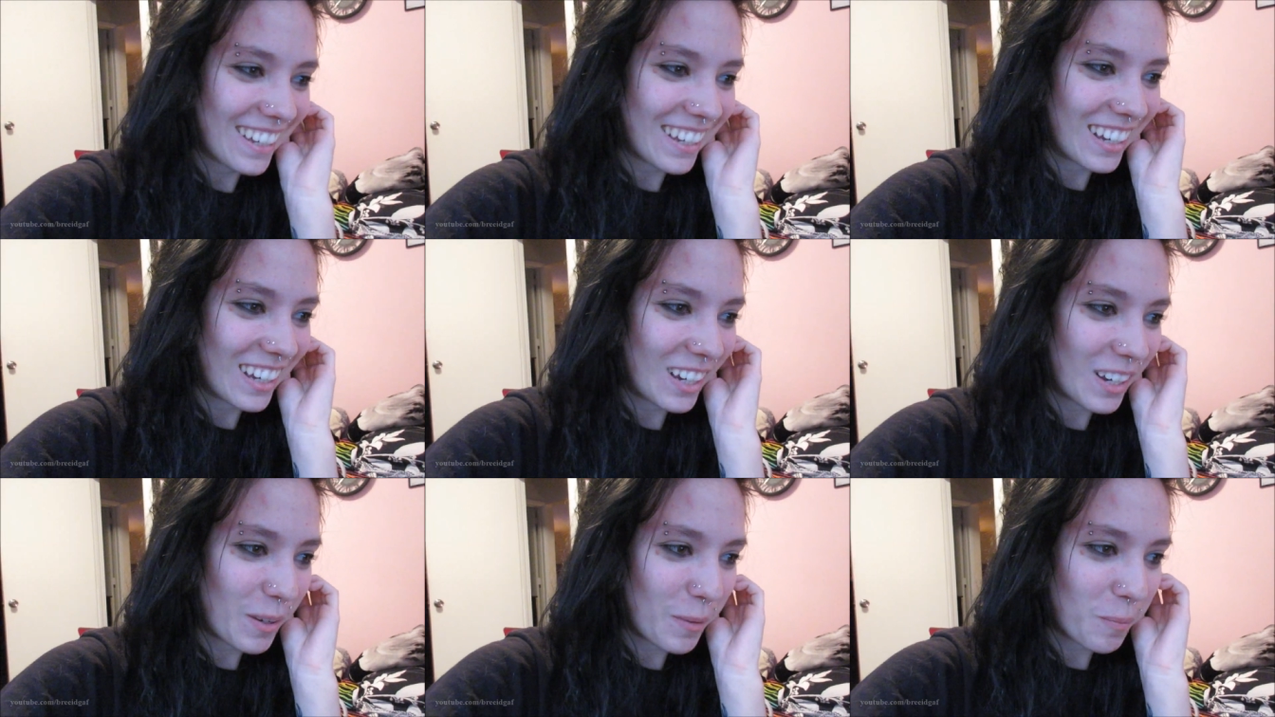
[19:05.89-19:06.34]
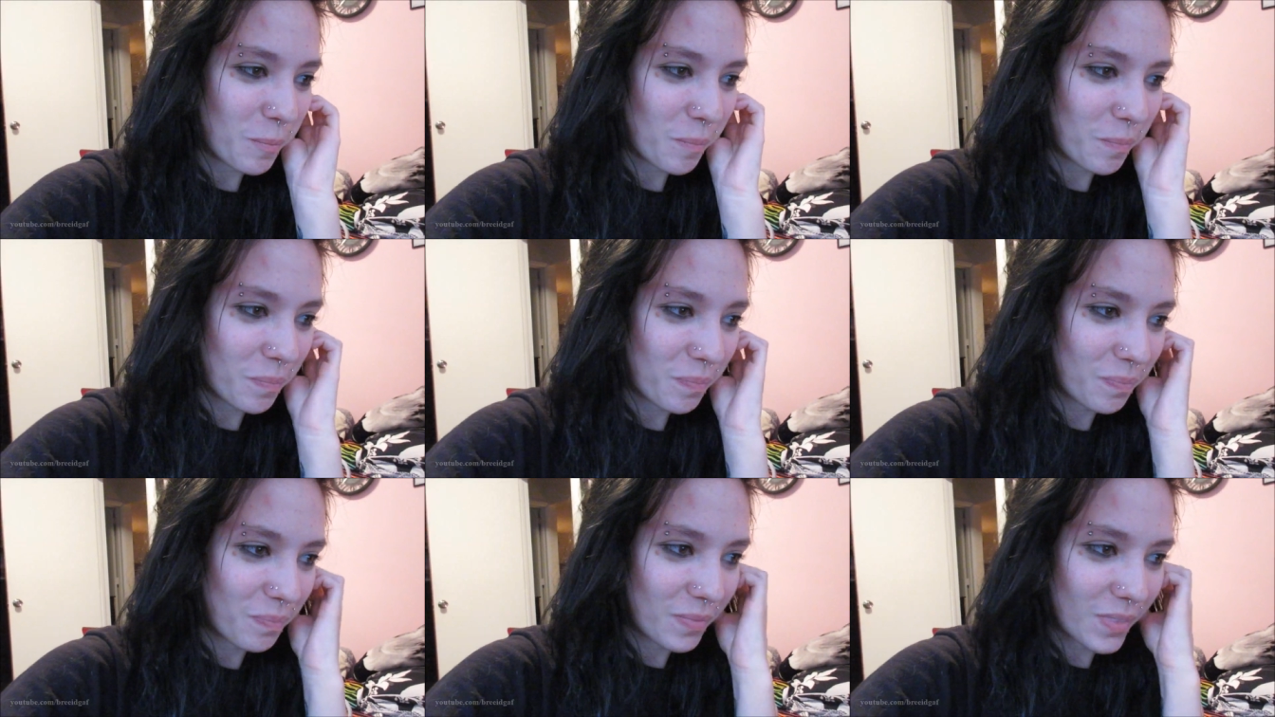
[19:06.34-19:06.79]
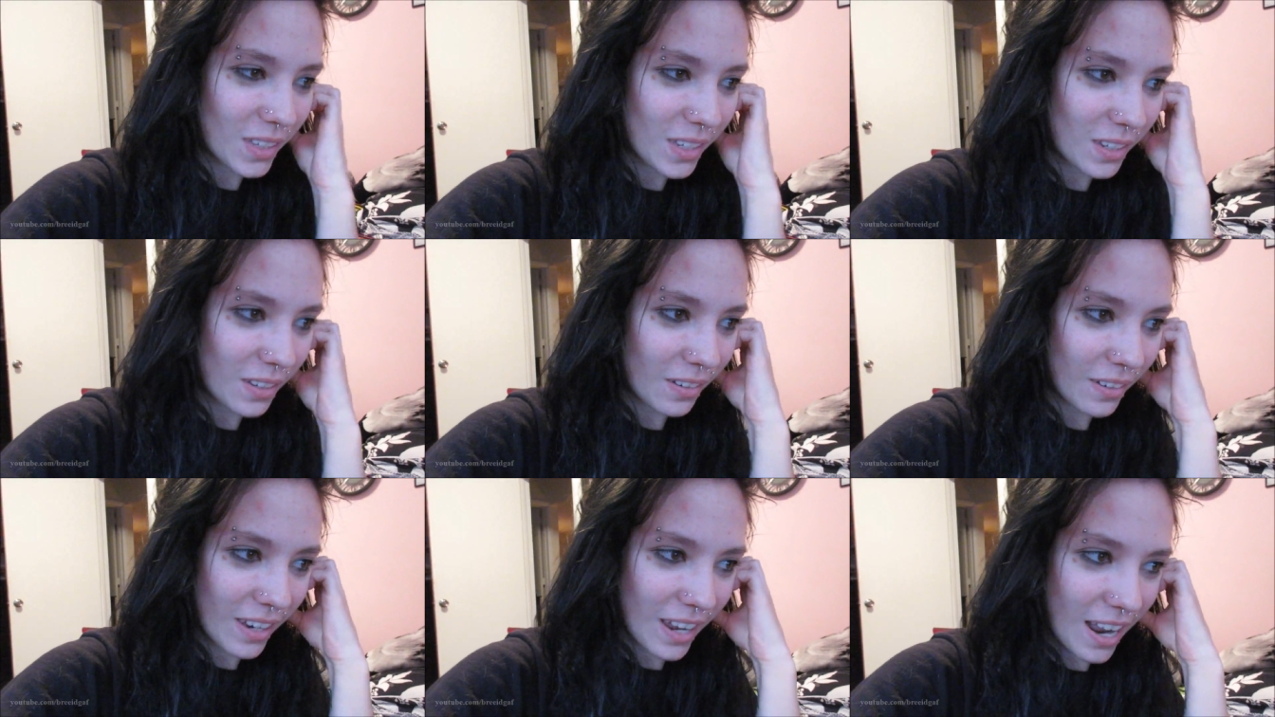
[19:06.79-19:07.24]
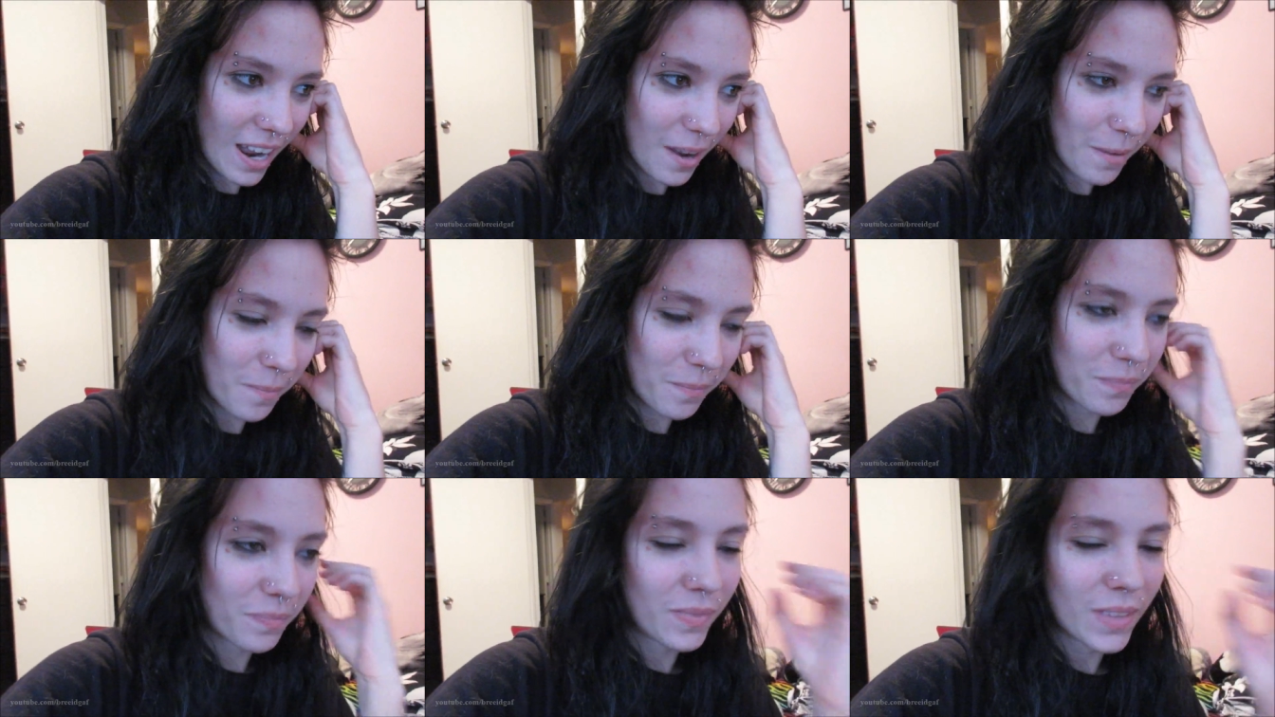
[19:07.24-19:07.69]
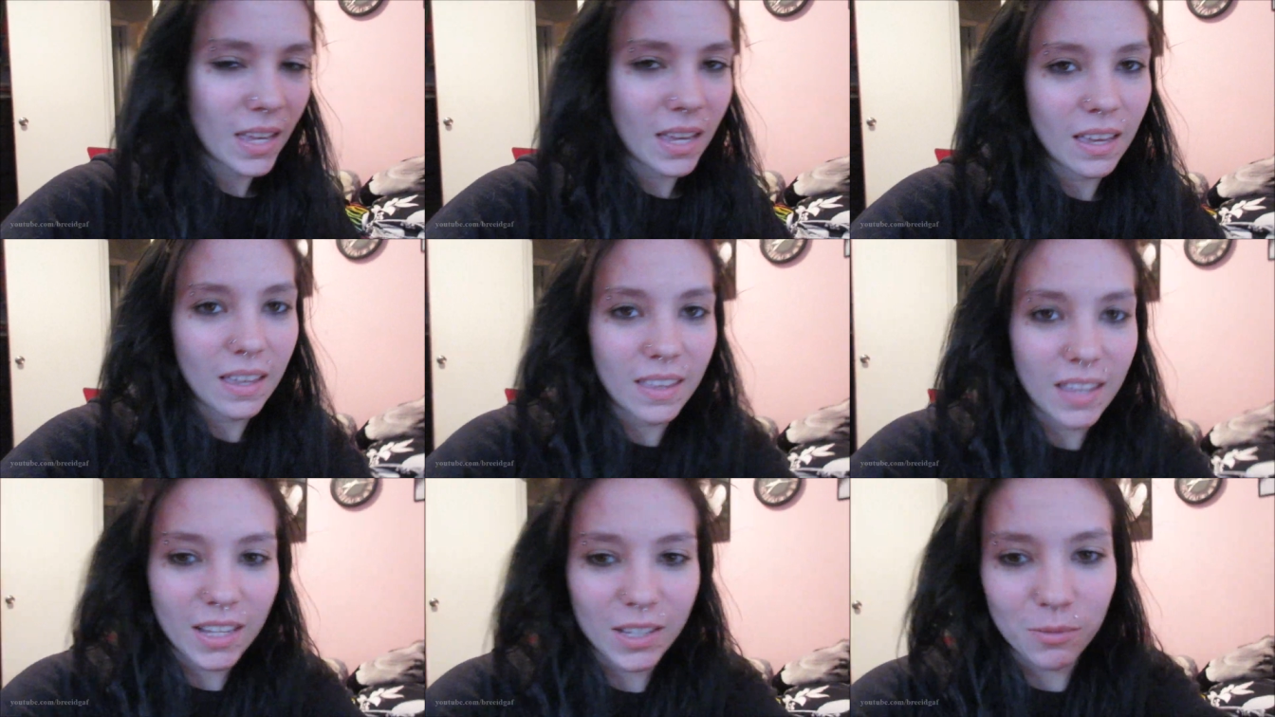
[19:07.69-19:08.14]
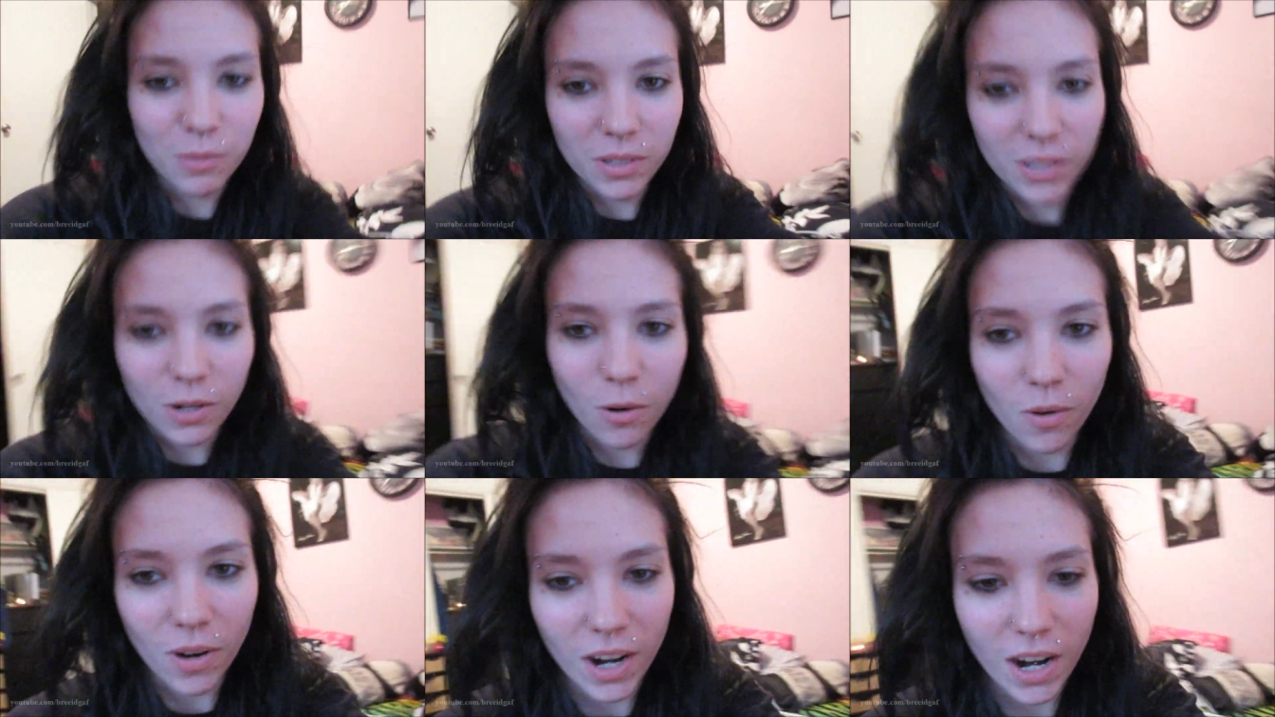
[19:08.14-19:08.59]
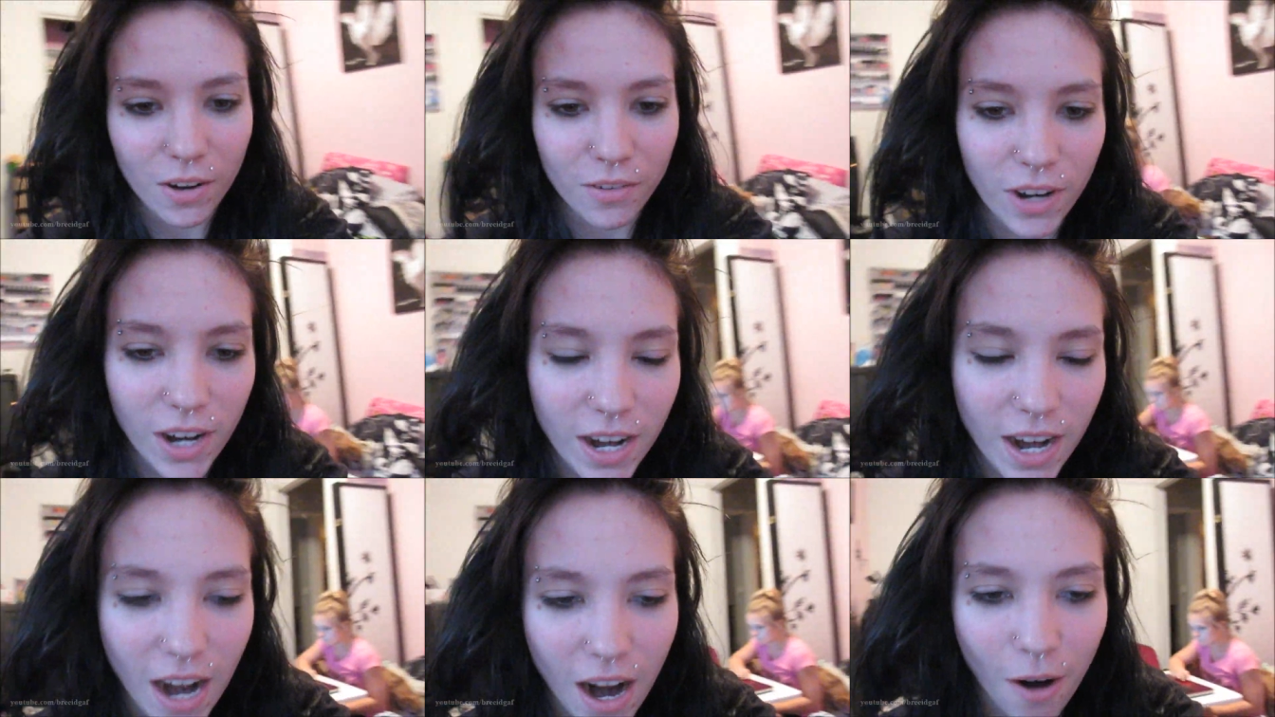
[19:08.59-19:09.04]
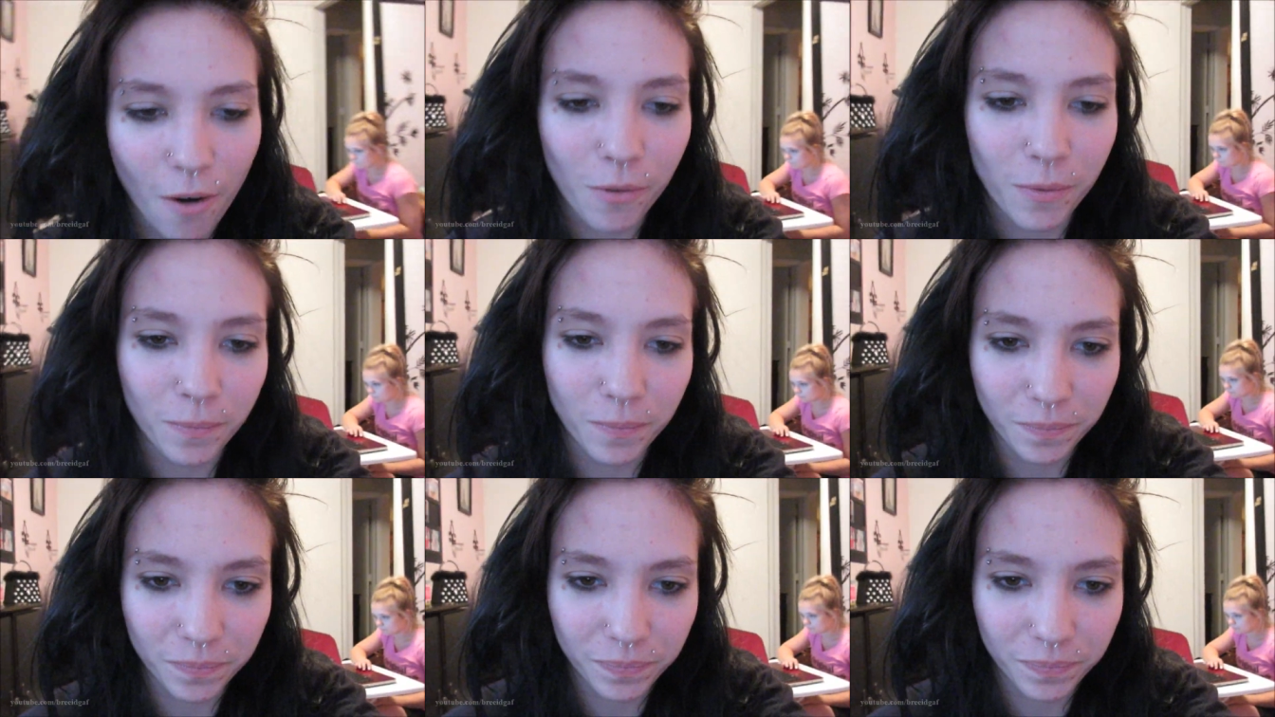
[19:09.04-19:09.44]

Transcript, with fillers: um, so, yeah. That's what's going on right now.